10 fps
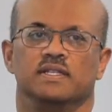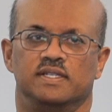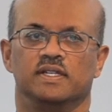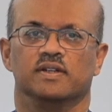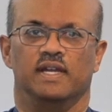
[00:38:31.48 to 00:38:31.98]
to
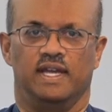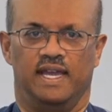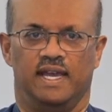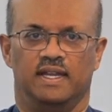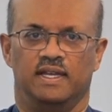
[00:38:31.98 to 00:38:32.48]
consider
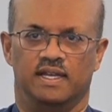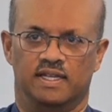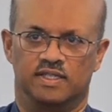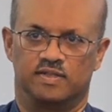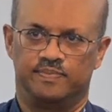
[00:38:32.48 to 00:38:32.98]
again
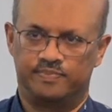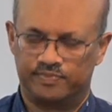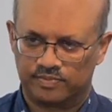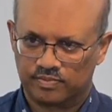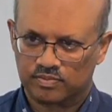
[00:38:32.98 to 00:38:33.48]
is
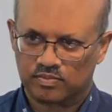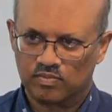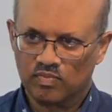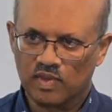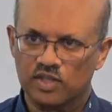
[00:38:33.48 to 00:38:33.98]

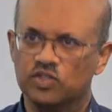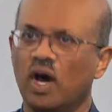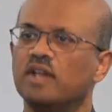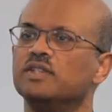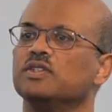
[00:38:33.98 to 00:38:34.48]

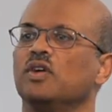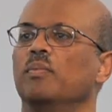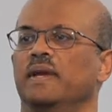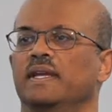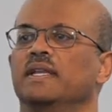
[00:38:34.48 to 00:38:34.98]
so, how does this
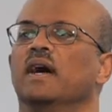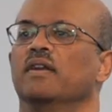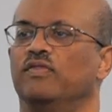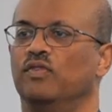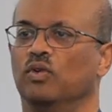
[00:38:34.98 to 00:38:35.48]
all begin to
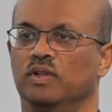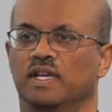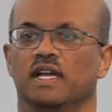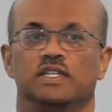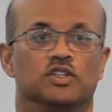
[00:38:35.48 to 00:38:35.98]

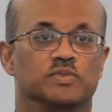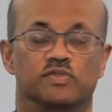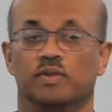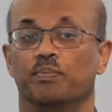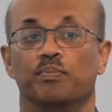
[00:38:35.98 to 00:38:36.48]
unfold in
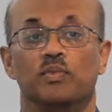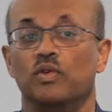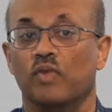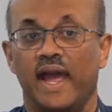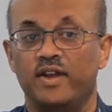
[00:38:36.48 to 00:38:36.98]
terms of the
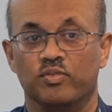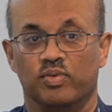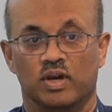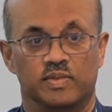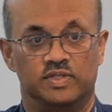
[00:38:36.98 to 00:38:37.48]
grander
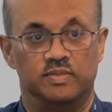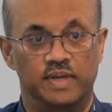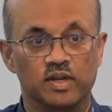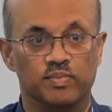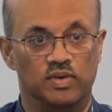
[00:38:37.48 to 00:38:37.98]
promise,
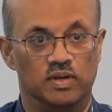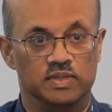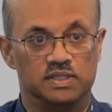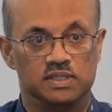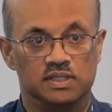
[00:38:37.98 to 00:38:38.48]
the bigger
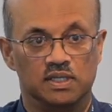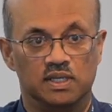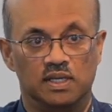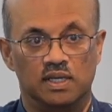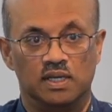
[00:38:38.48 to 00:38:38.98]
promise?
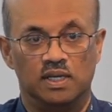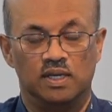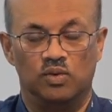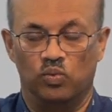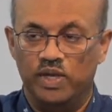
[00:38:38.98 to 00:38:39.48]

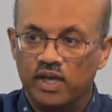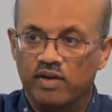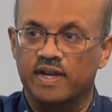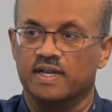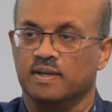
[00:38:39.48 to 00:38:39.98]

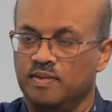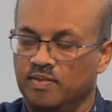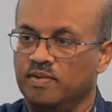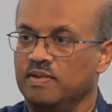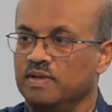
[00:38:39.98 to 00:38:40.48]
We are in a
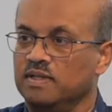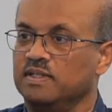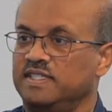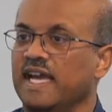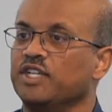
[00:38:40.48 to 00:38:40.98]

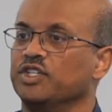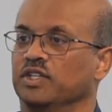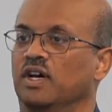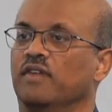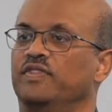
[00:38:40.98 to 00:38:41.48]

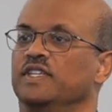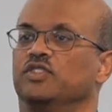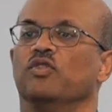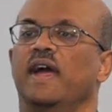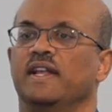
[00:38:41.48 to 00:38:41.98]
section of
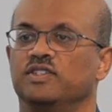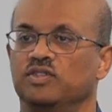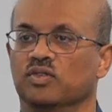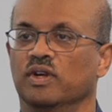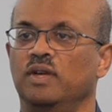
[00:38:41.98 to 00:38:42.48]
this
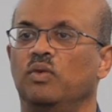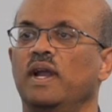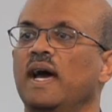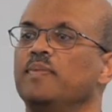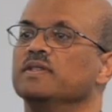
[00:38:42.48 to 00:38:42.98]
grand story.
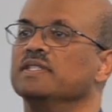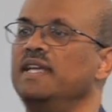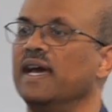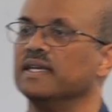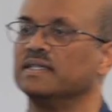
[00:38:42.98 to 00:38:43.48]
What
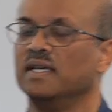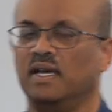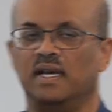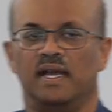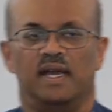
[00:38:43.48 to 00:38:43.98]
happens next?
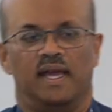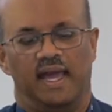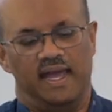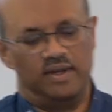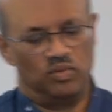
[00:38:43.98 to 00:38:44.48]

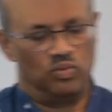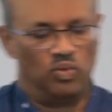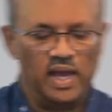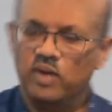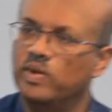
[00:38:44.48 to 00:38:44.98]
And
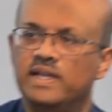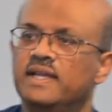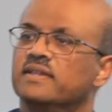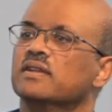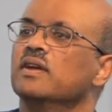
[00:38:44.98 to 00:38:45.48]
why do we
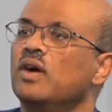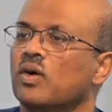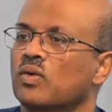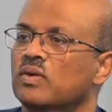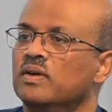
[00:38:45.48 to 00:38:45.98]
need to
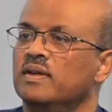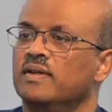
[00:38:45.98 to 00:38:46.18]
know?